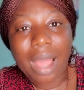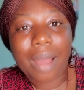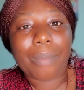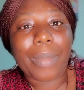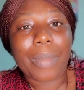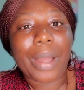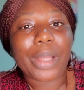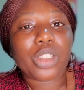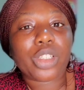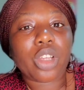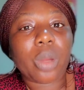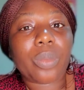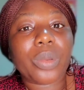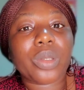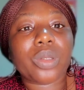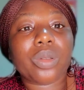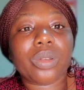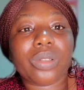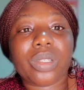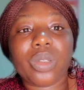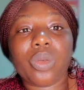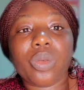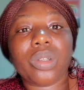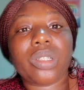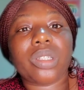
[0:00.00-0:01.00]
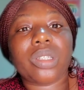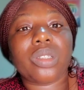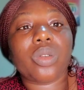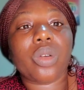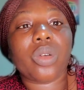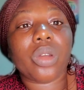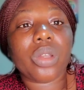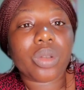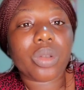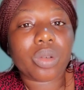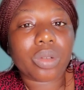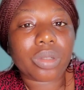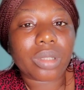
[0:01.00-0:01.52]
My job is to see what is
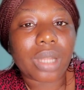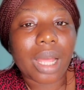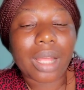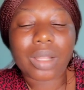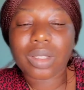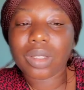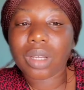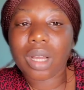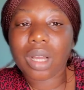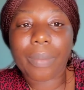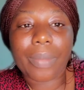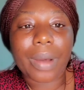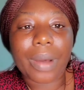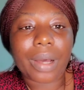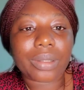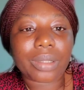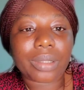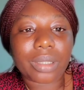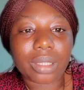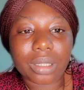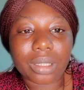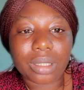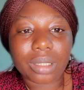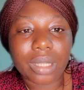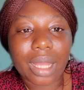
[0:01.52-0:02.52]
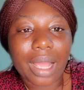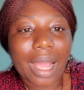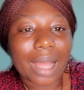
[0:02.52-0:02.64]
going on and talk about it.